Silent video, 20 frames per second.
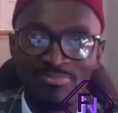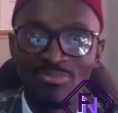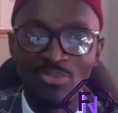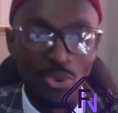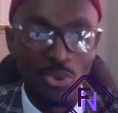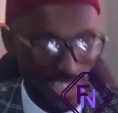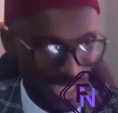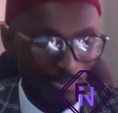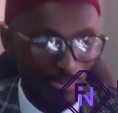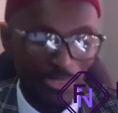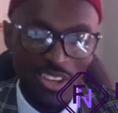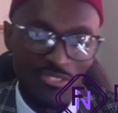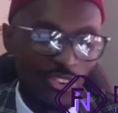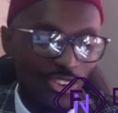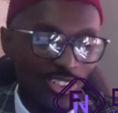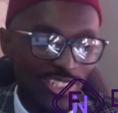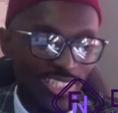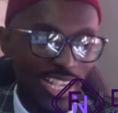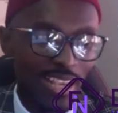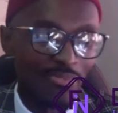Do something for
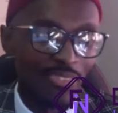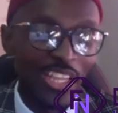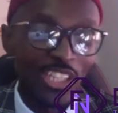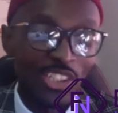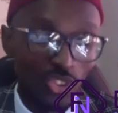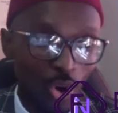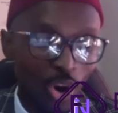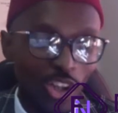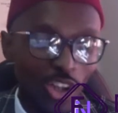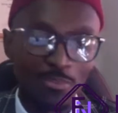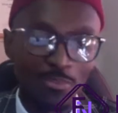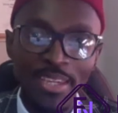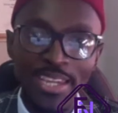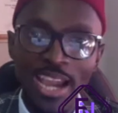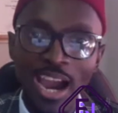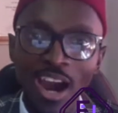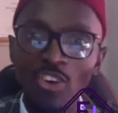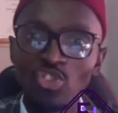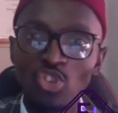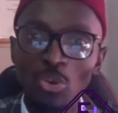yourself. They taught me
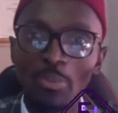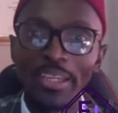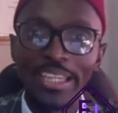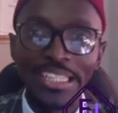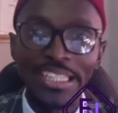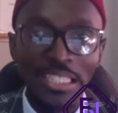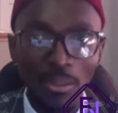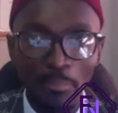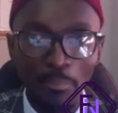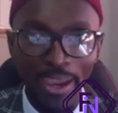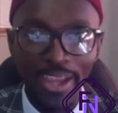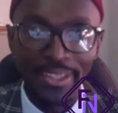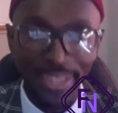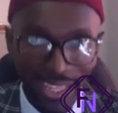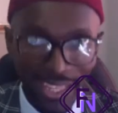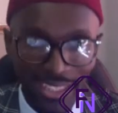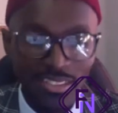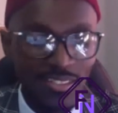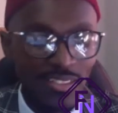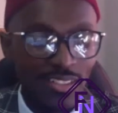how to be
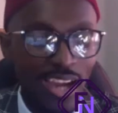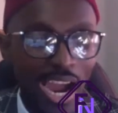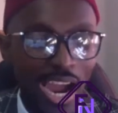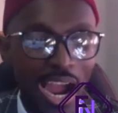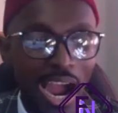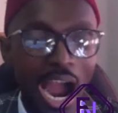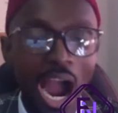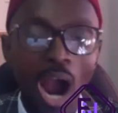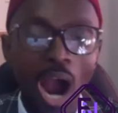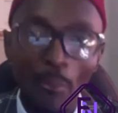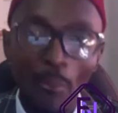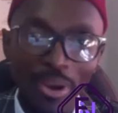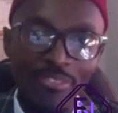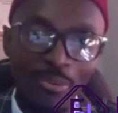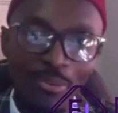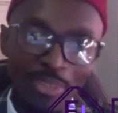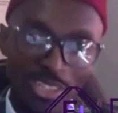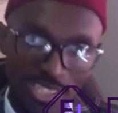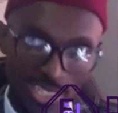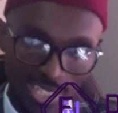independent away
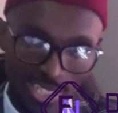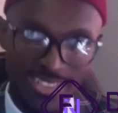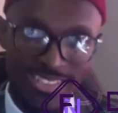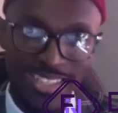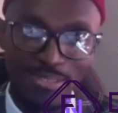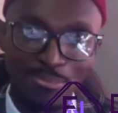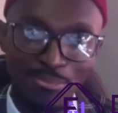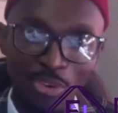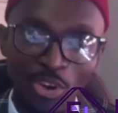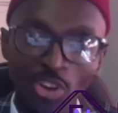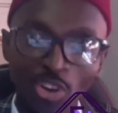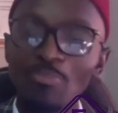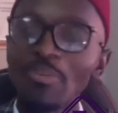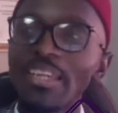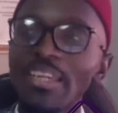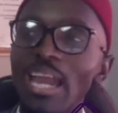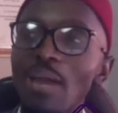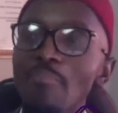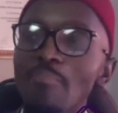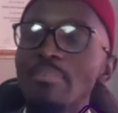from the system, not
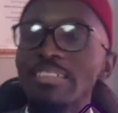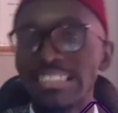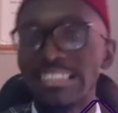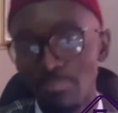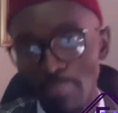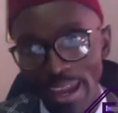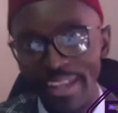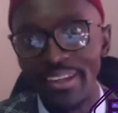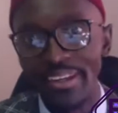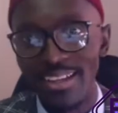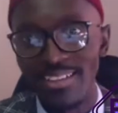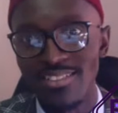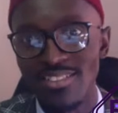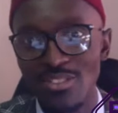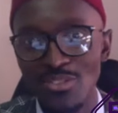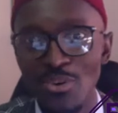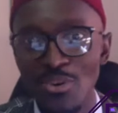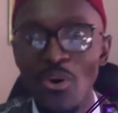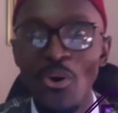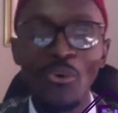become a dependent.
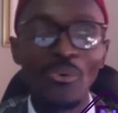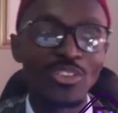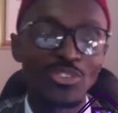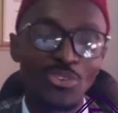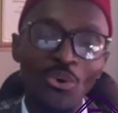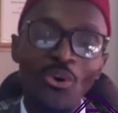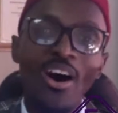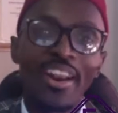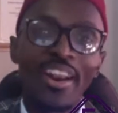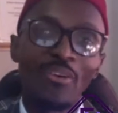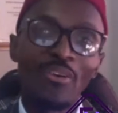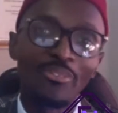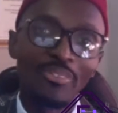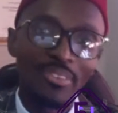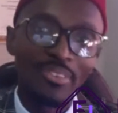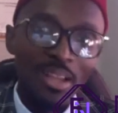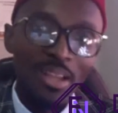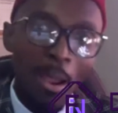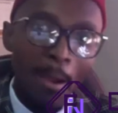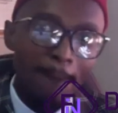Always go
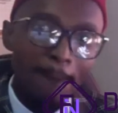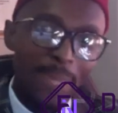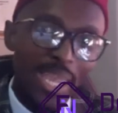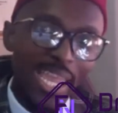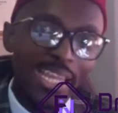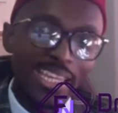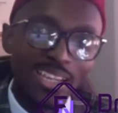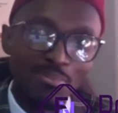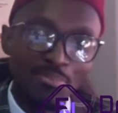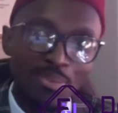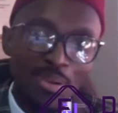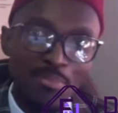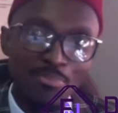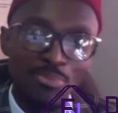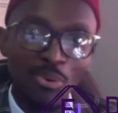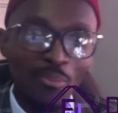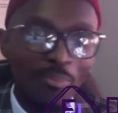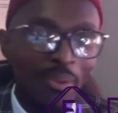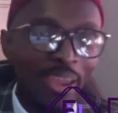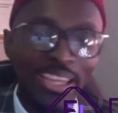around begging
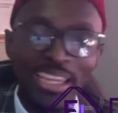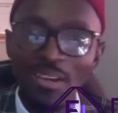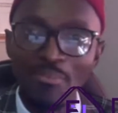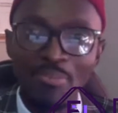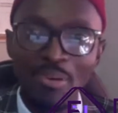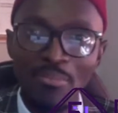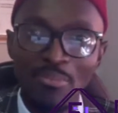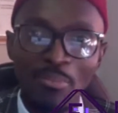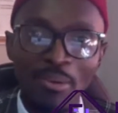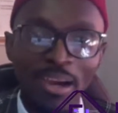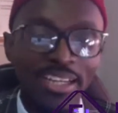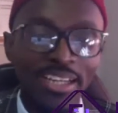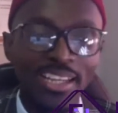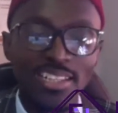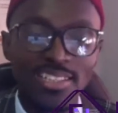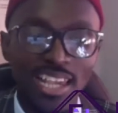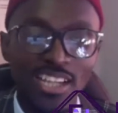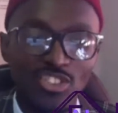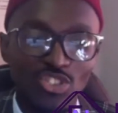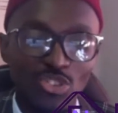people. But they
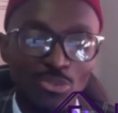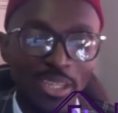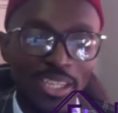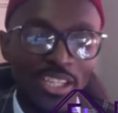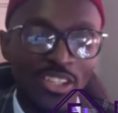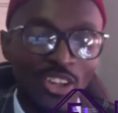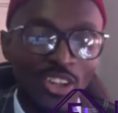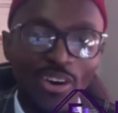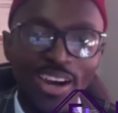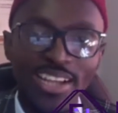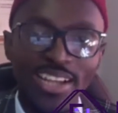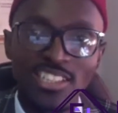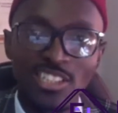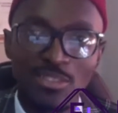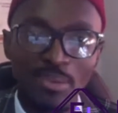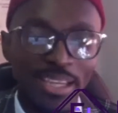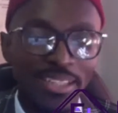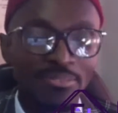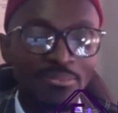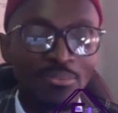said to me, you know what,
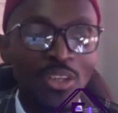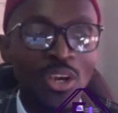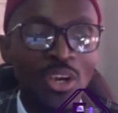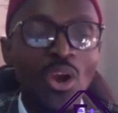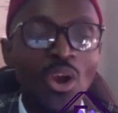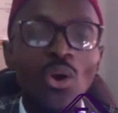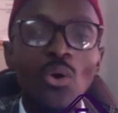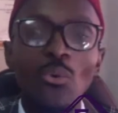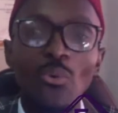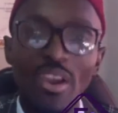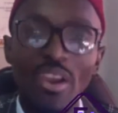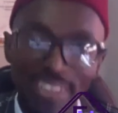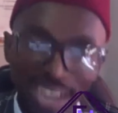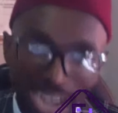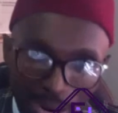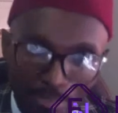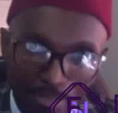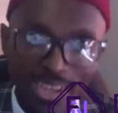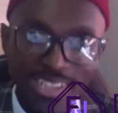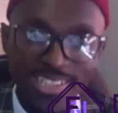Zizman, we have a
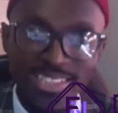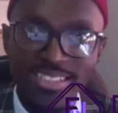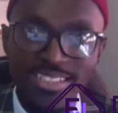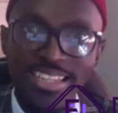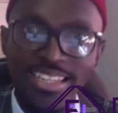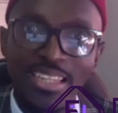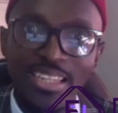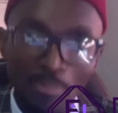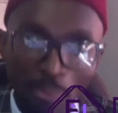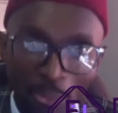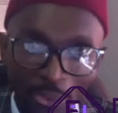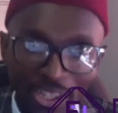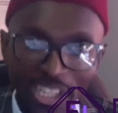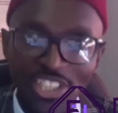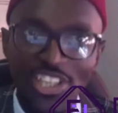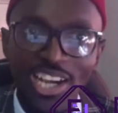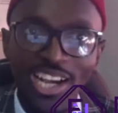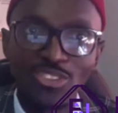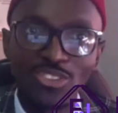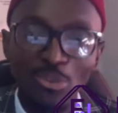capacity and the
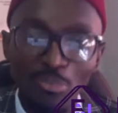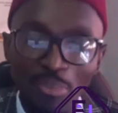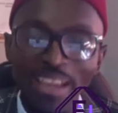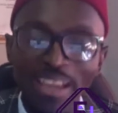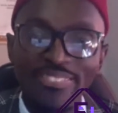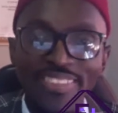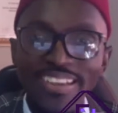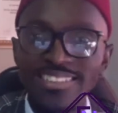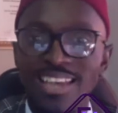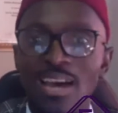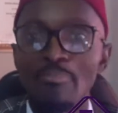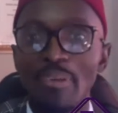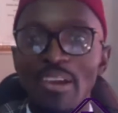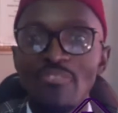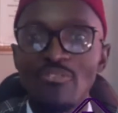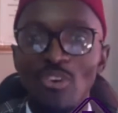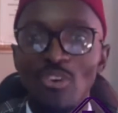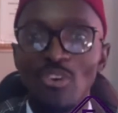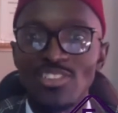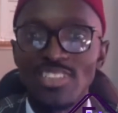potential to make things happen
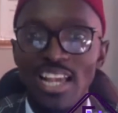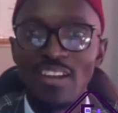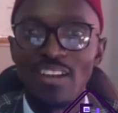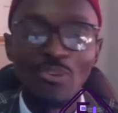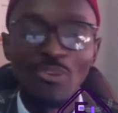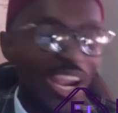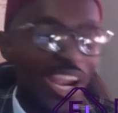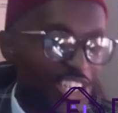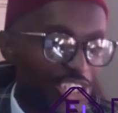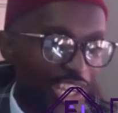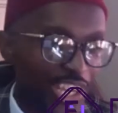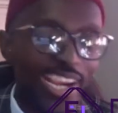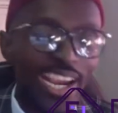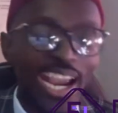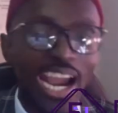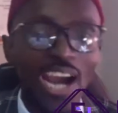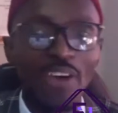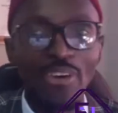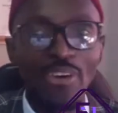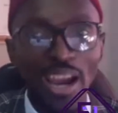for yourself. We are a
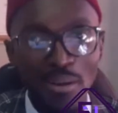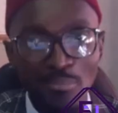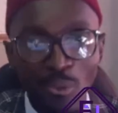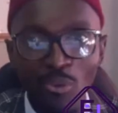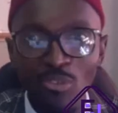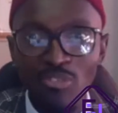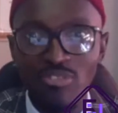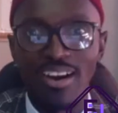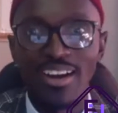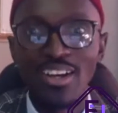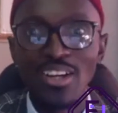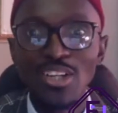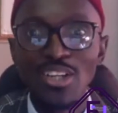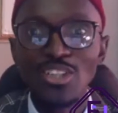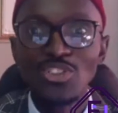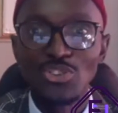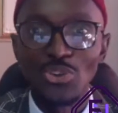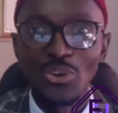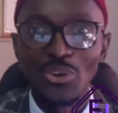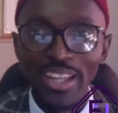shaker, we are a mover.
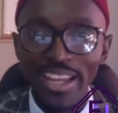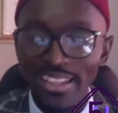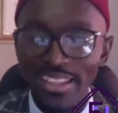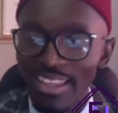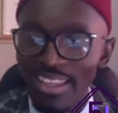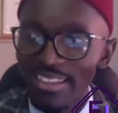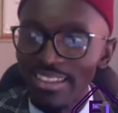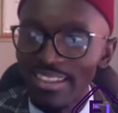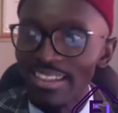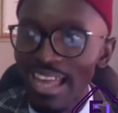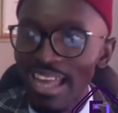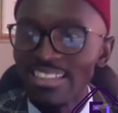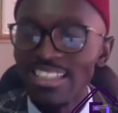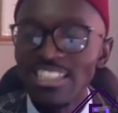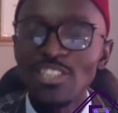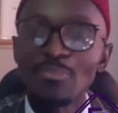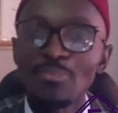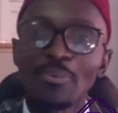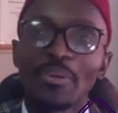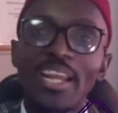So that
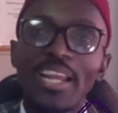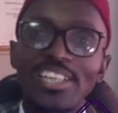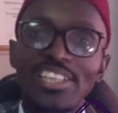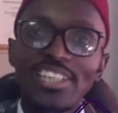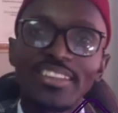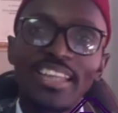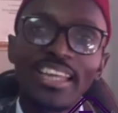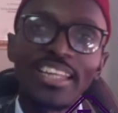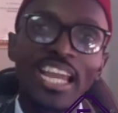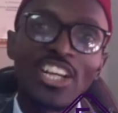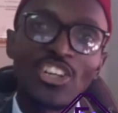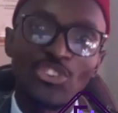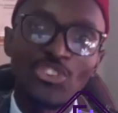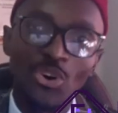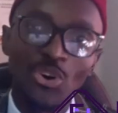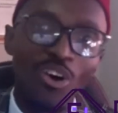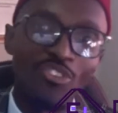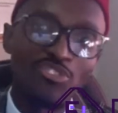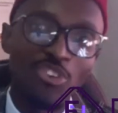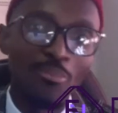inspiration that I
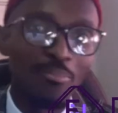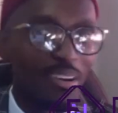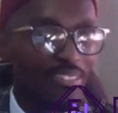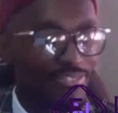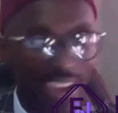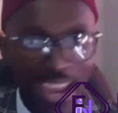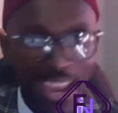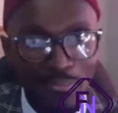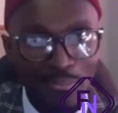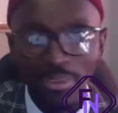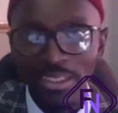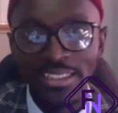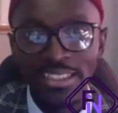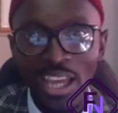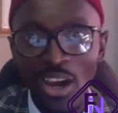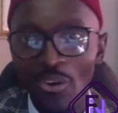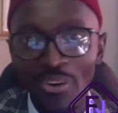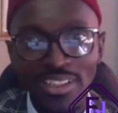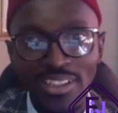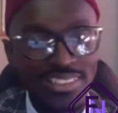draw from my family, they
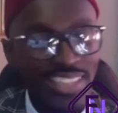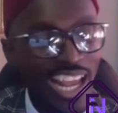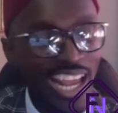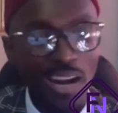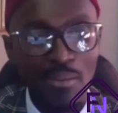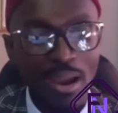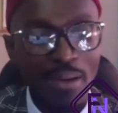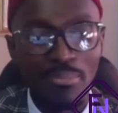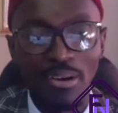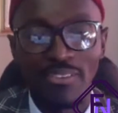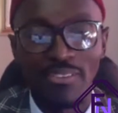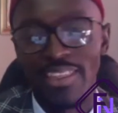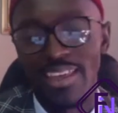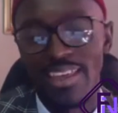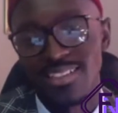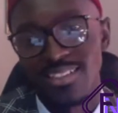always tell me about